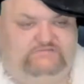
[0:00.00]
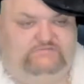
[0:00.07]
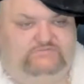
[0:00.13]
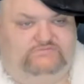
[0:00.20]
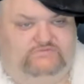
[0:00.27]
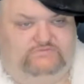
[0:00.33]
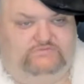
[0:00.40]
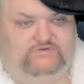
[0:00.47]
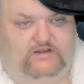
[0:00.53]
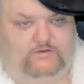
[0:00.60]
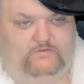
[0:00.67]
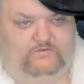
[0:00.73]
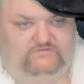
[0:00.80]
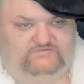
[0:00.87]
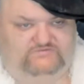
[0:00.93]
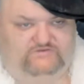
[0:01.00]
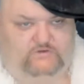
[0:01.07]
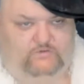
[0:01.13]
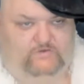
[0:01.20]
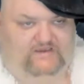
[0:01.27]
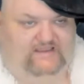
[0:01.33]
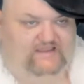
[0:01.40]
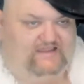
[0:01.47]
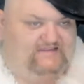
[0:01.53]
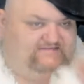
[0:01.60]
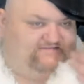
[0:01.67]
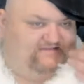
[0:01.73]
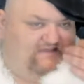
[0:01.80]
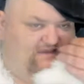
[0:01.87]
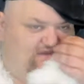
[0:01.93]
You doing all those corny
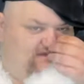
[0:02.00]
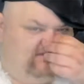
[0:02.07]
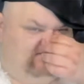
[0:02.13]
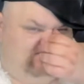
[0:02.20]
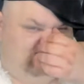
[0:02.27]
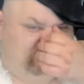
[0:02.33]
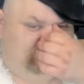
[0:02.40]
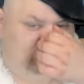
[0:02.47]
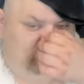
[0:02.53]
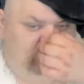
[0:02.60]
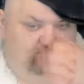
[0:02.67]
ass lines.